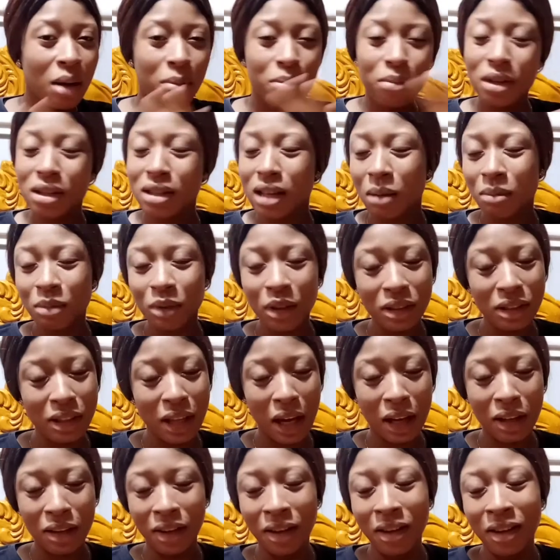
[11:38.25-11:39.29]
Please, I'm not
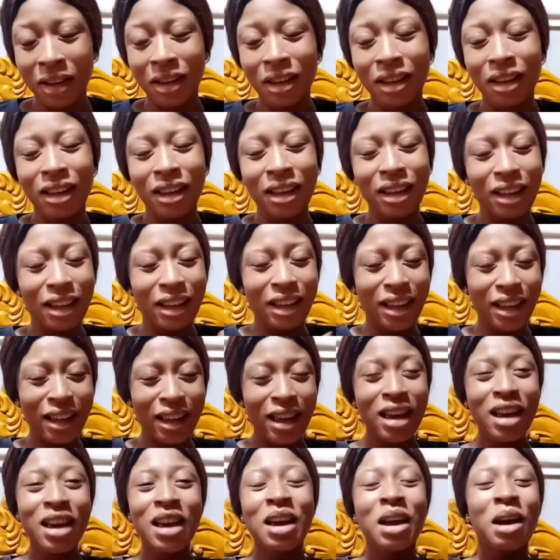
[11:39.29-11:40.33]
dying.
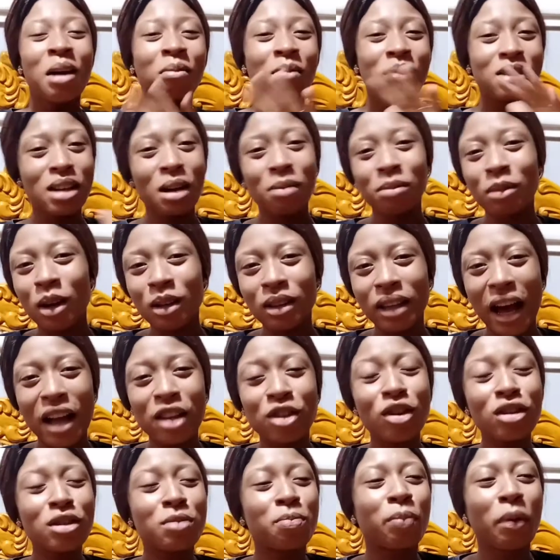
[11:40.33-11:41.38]
Please, I'm not dying. I
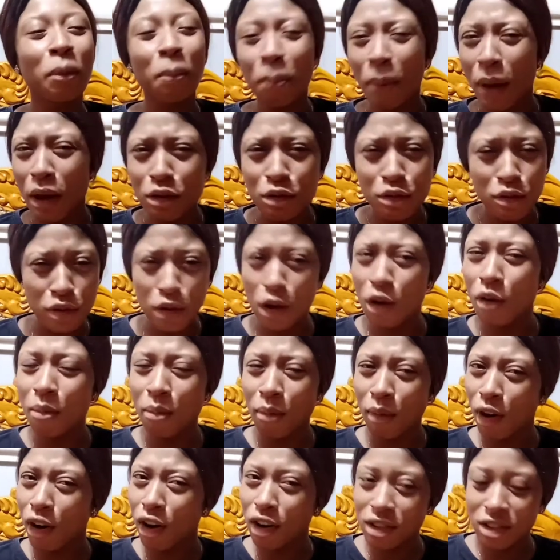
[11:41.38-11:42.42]
just prepare so
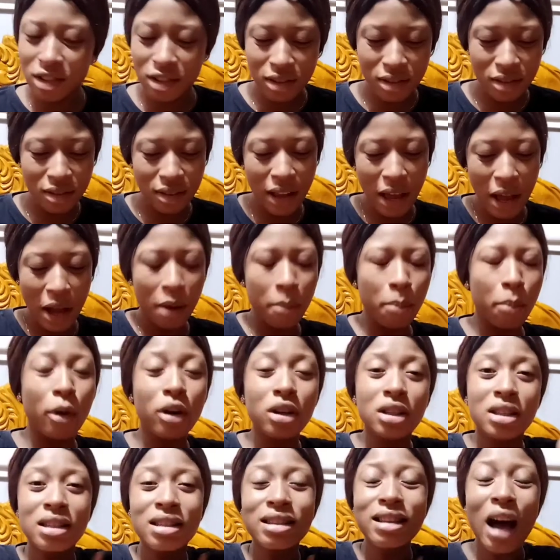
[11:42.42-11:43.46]
much. Like,
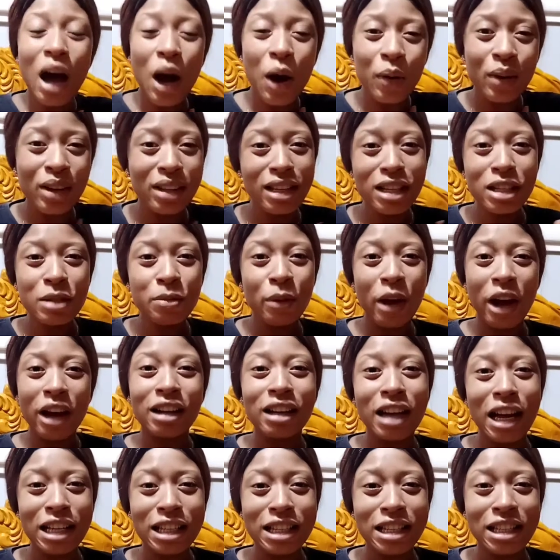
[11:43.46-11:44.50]
but now in this
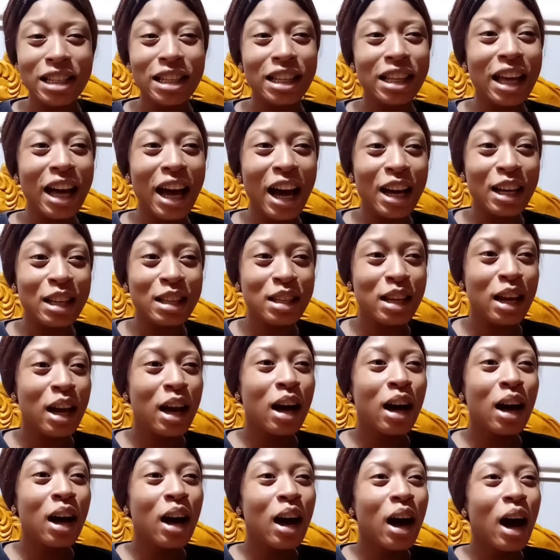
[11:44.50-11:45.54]
pregnancy, guys,
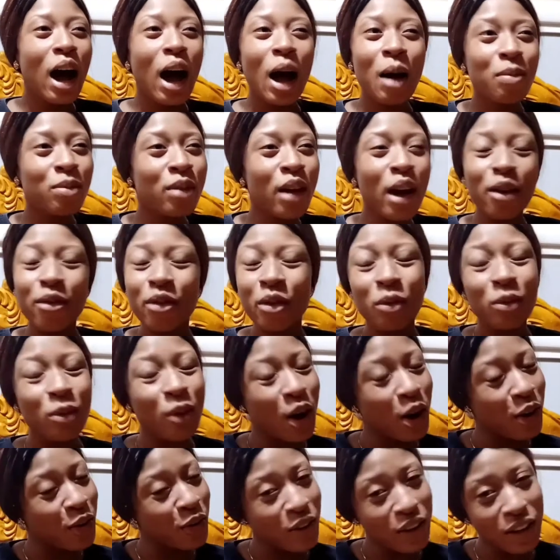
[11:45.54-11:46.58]
I'm not even
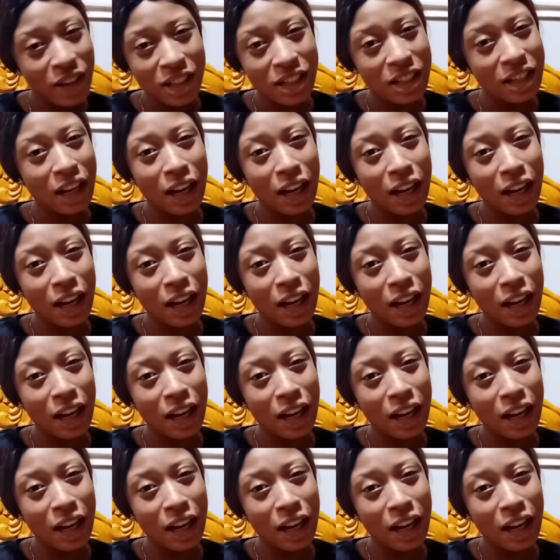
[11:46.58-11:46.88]
worried.